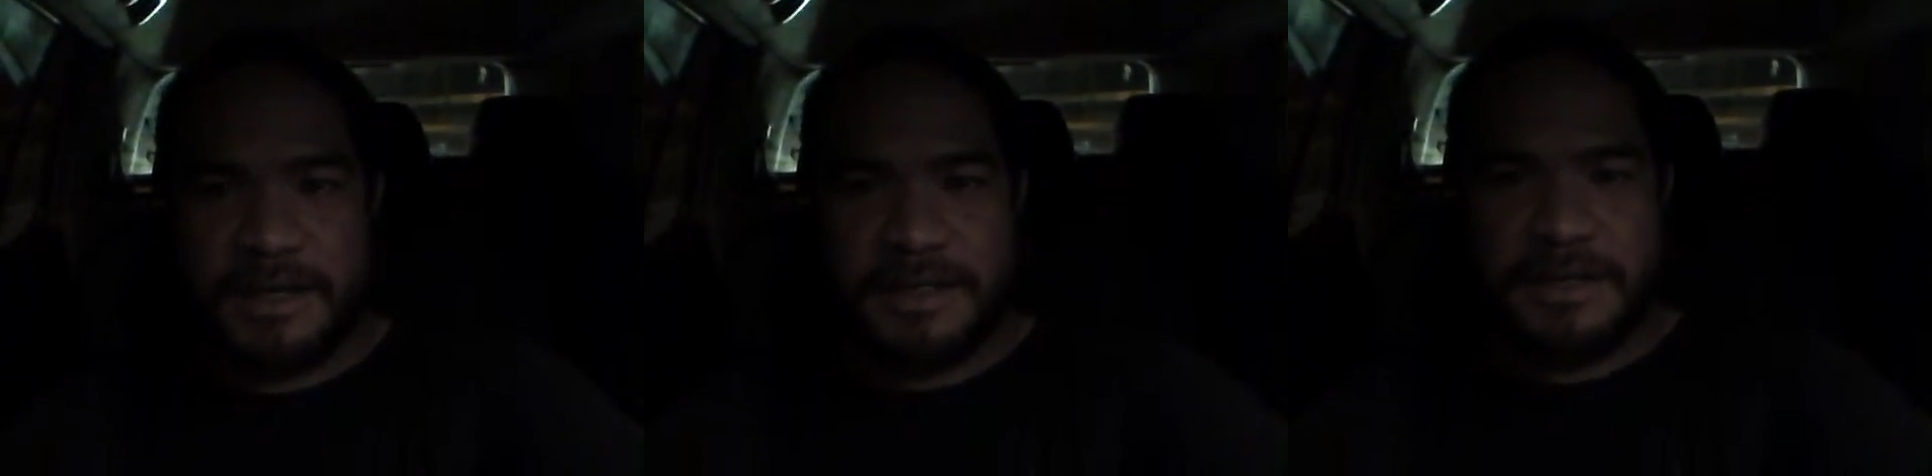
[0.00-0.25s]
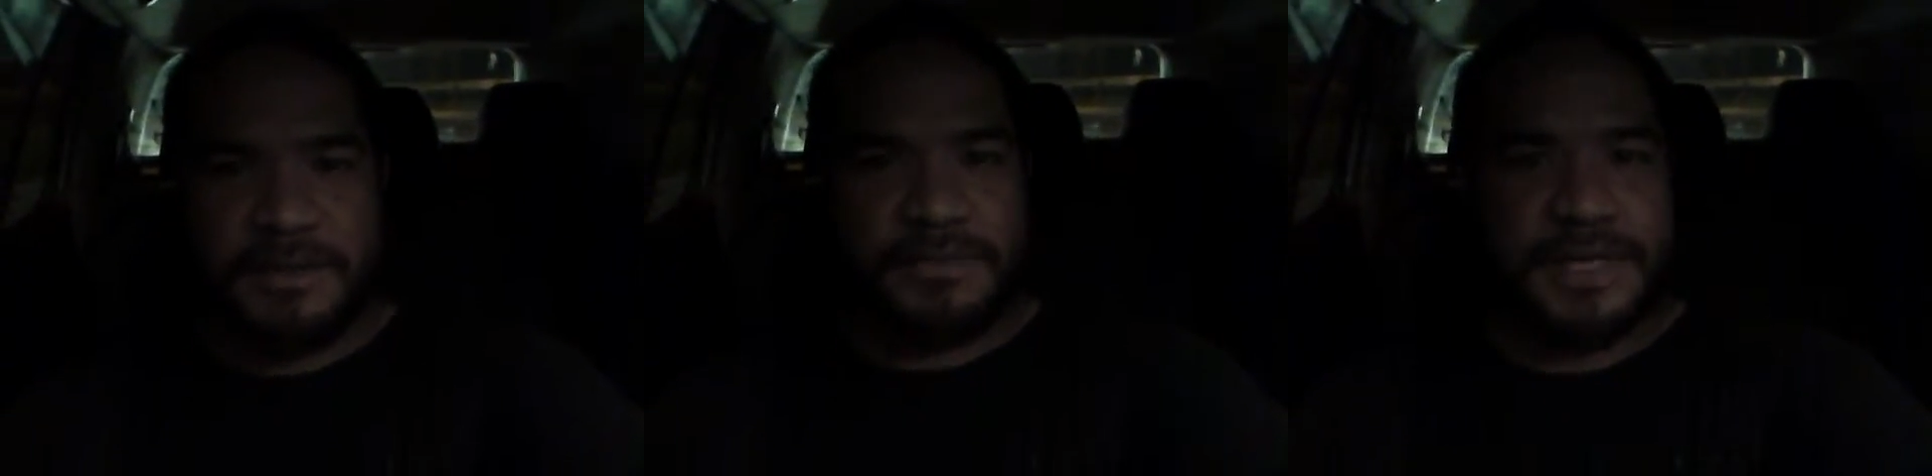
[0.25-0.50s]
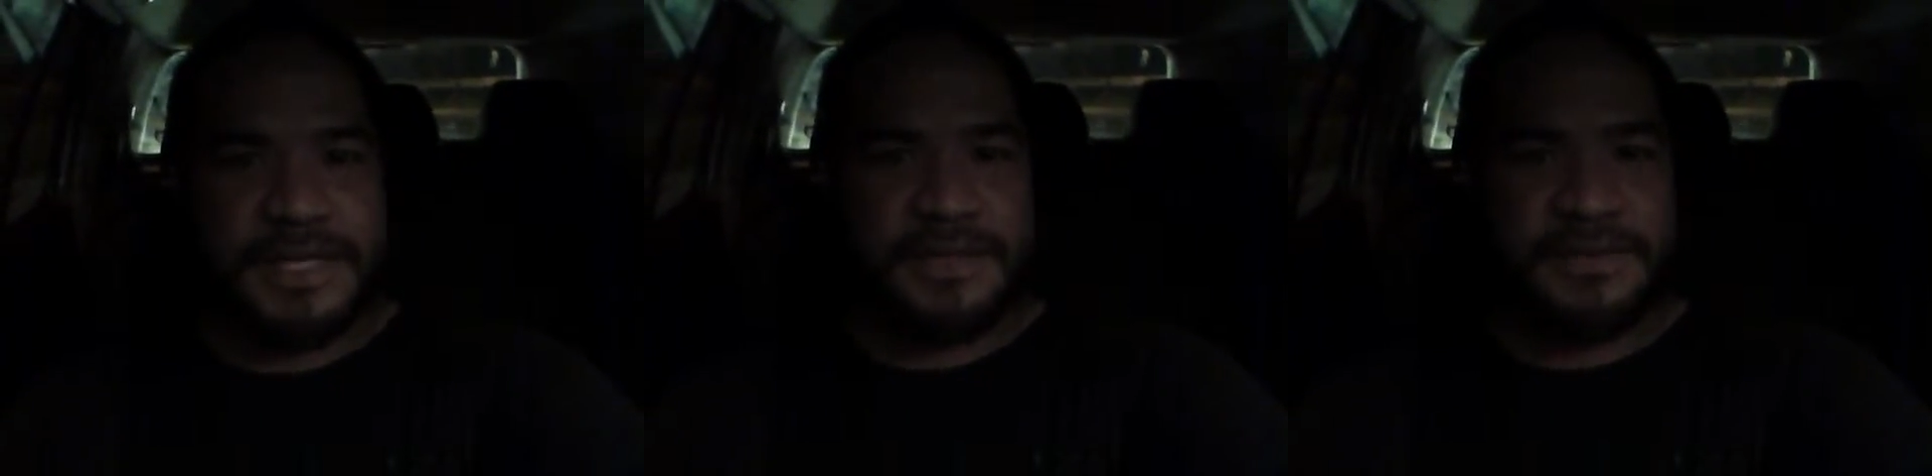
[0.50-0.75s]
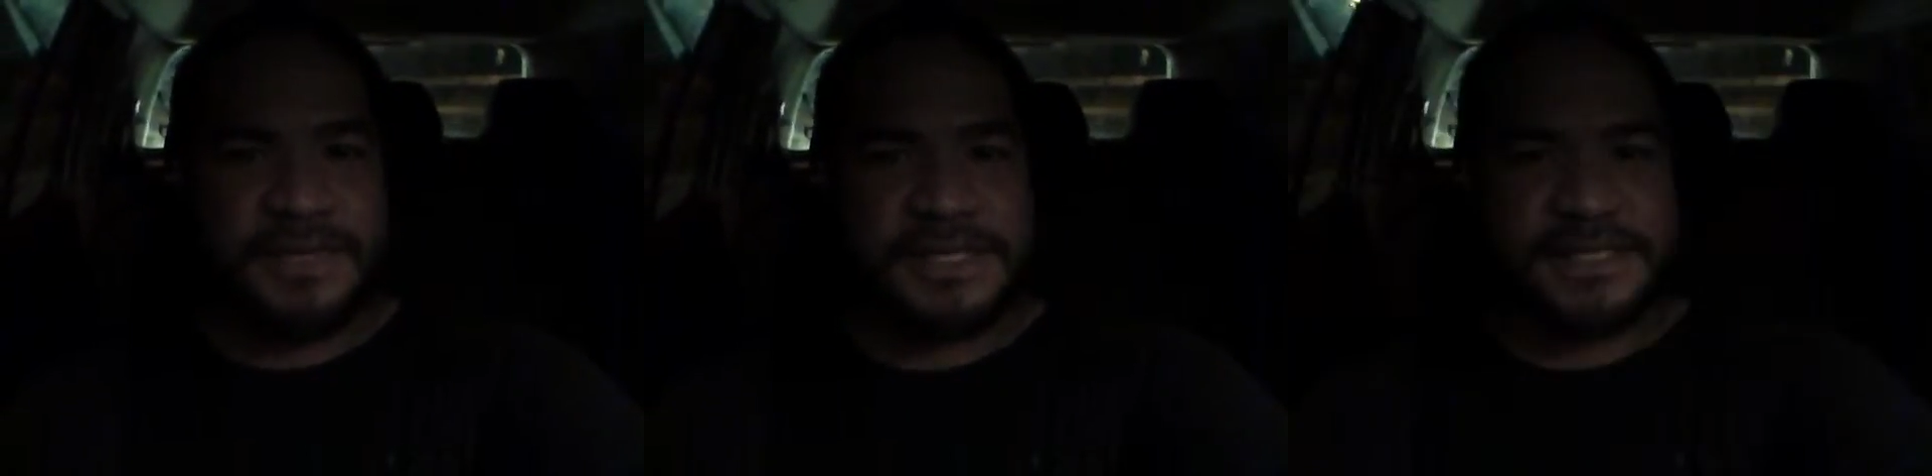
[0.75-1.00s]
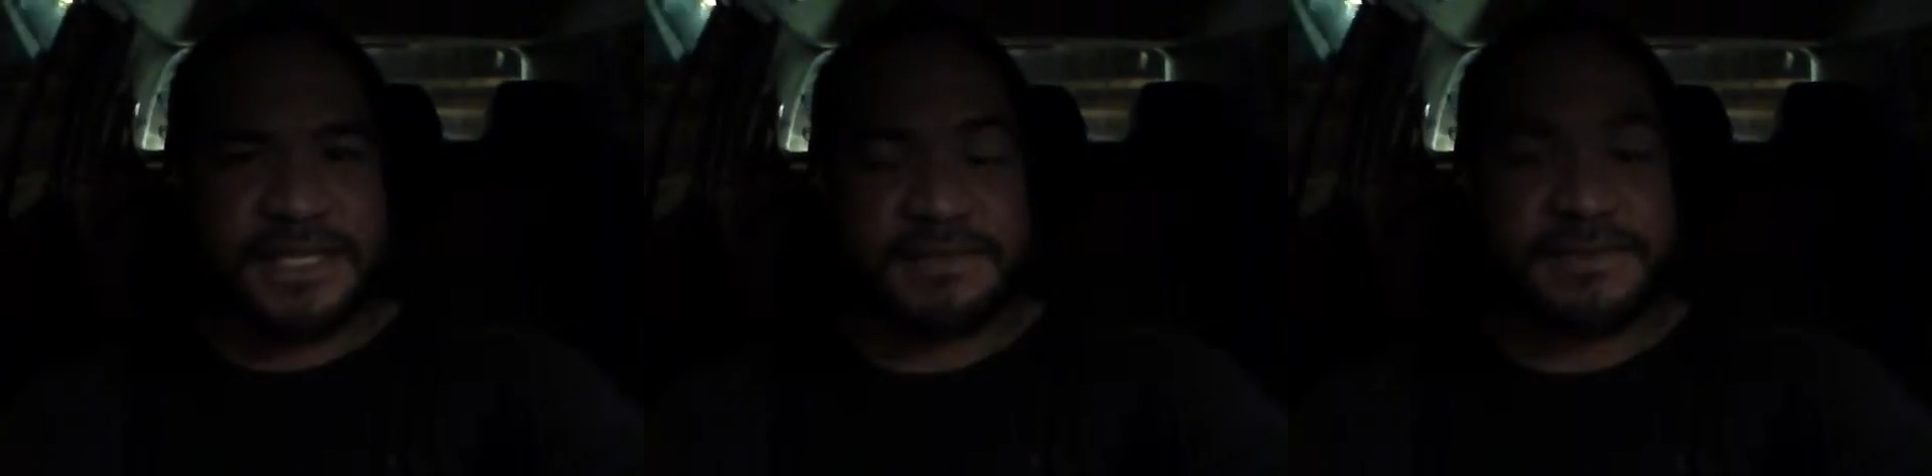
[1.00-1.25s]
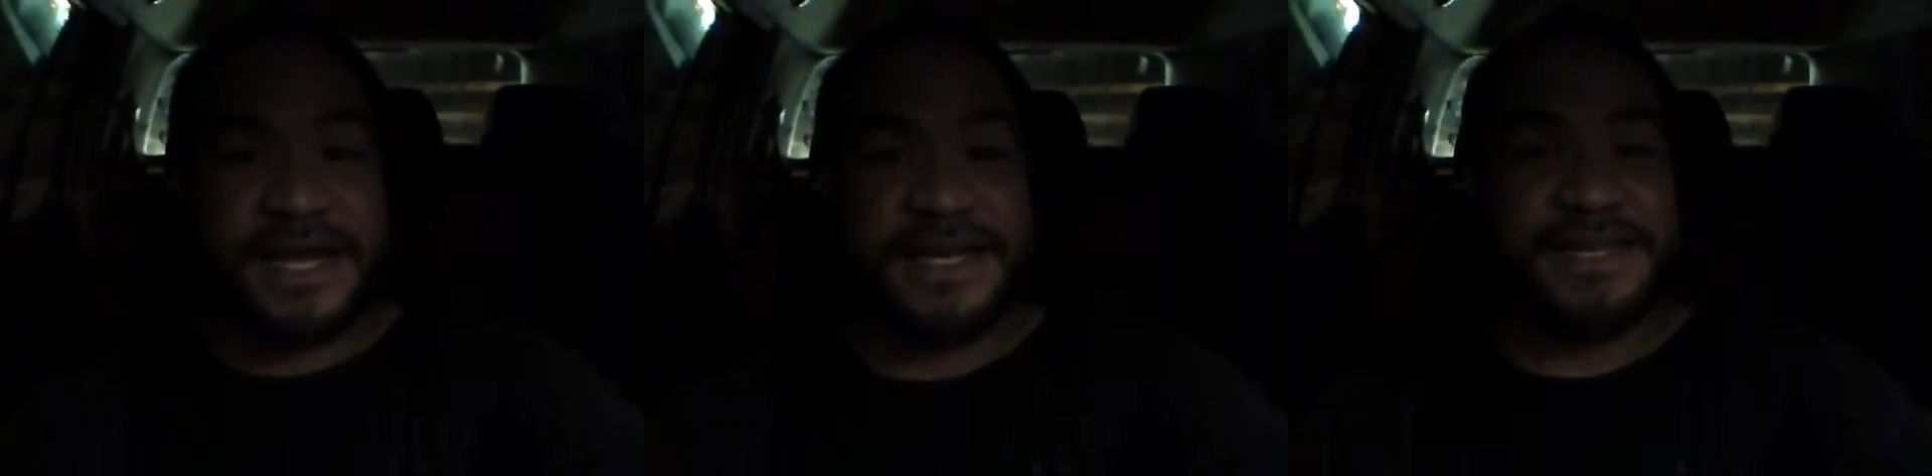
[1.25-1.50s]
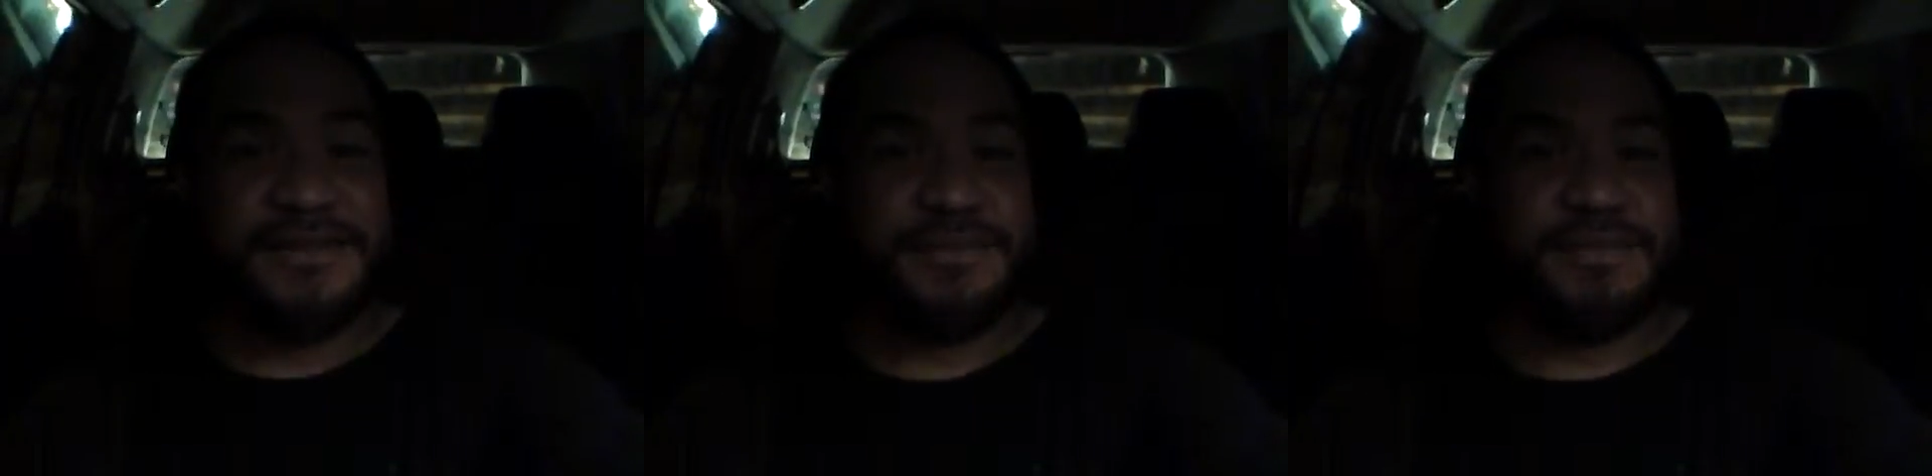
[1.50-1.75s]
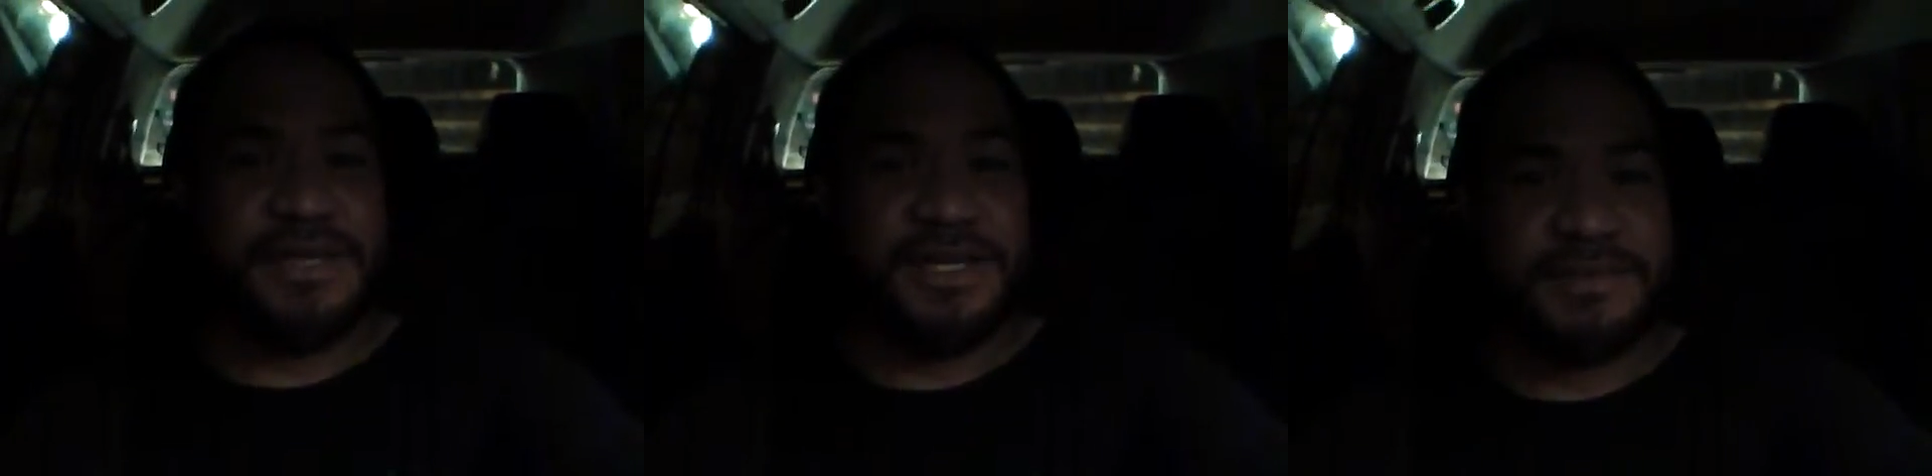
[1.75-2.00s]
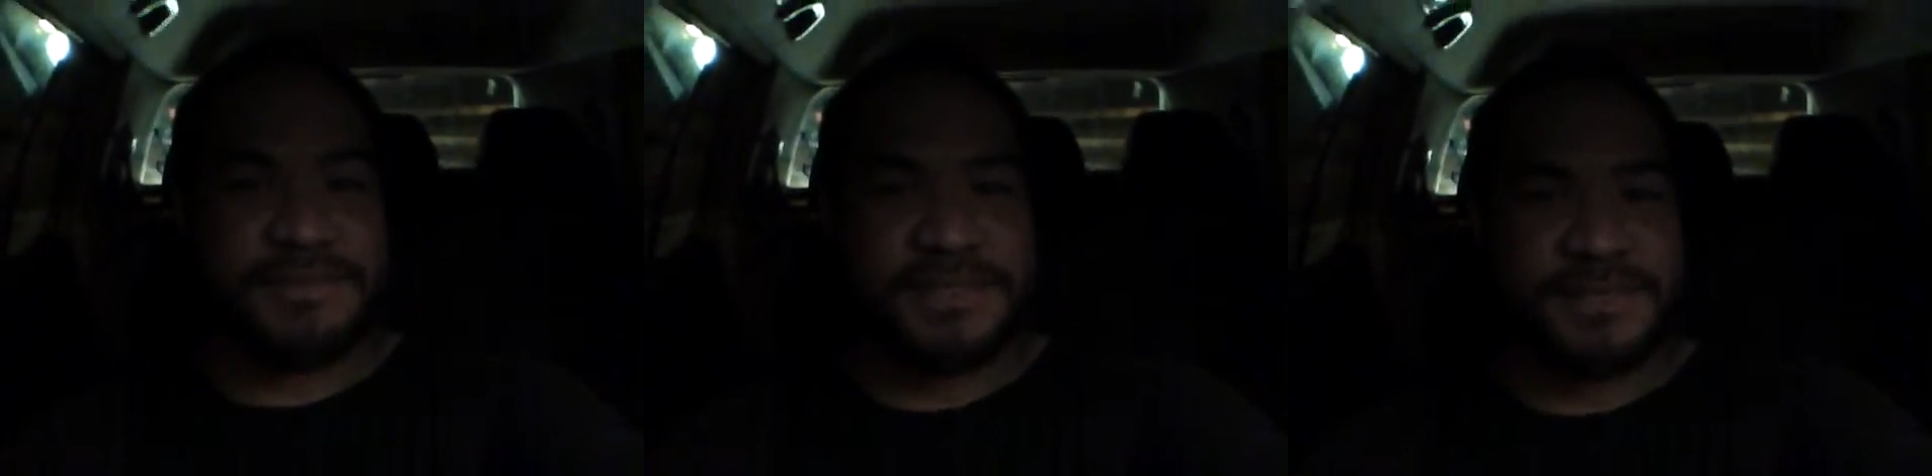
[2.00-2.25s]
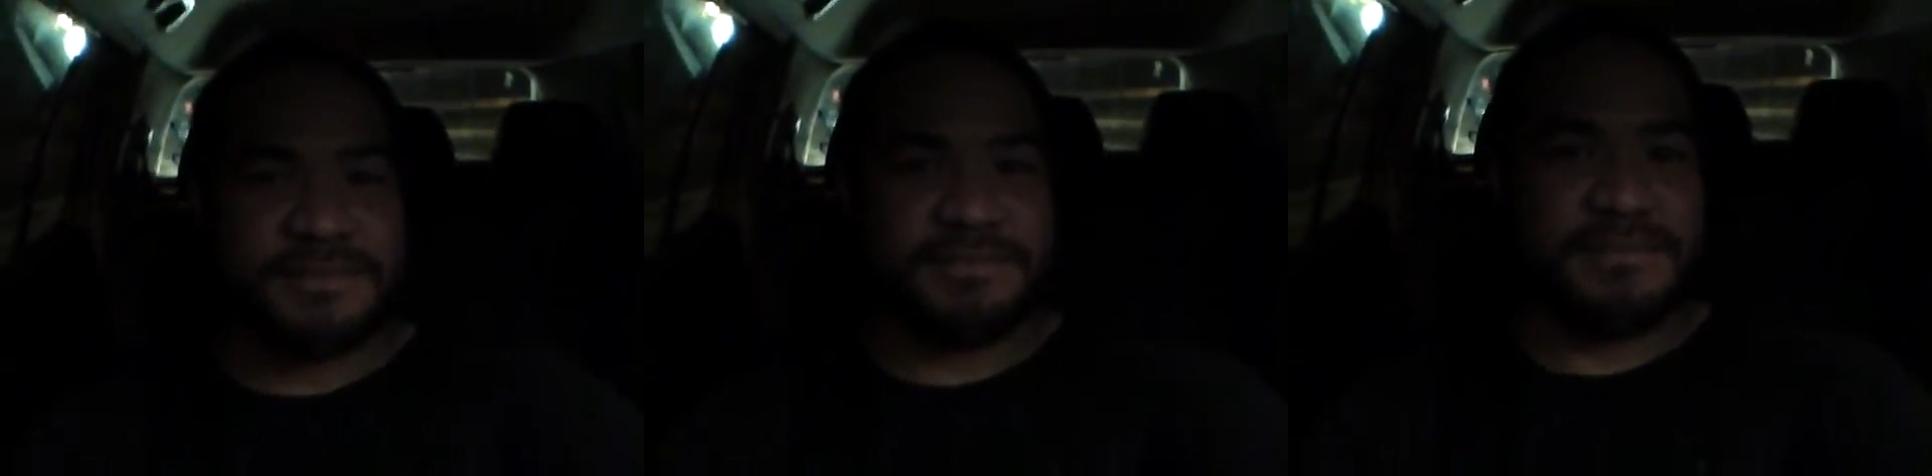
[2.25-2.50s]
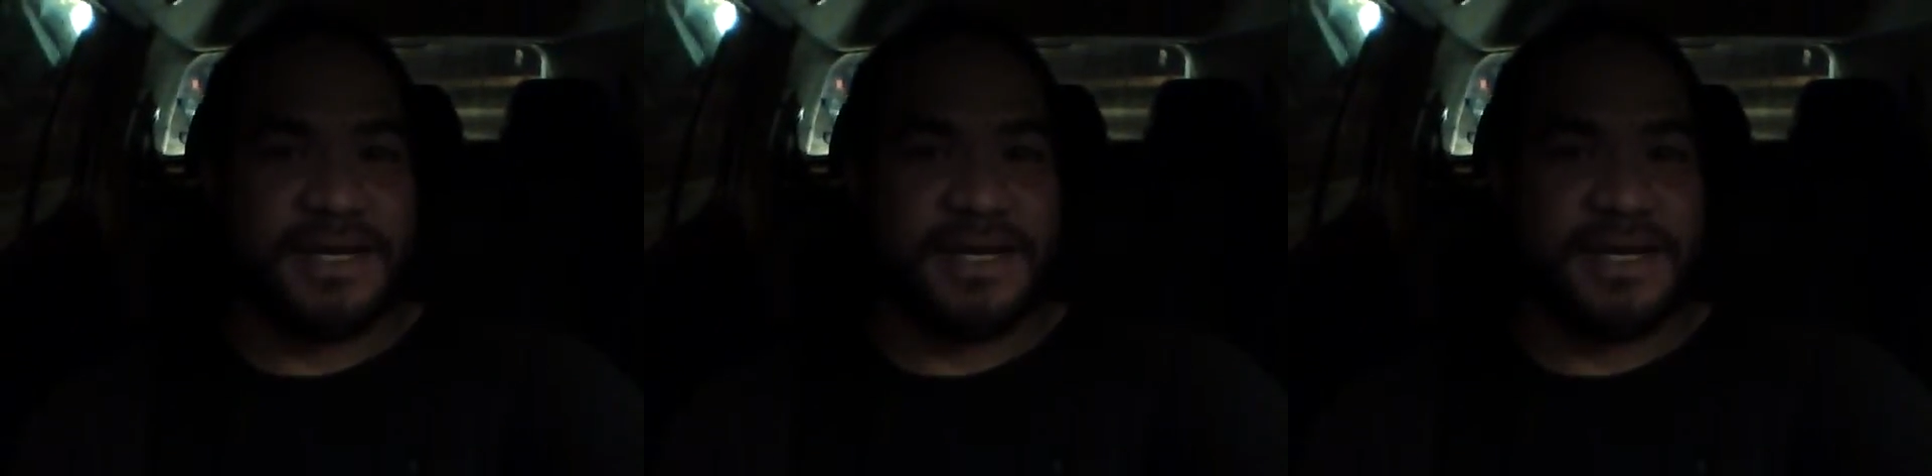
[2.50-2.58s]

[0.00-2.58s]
you know, we didn't do any sit-ups. I did do pull-ups,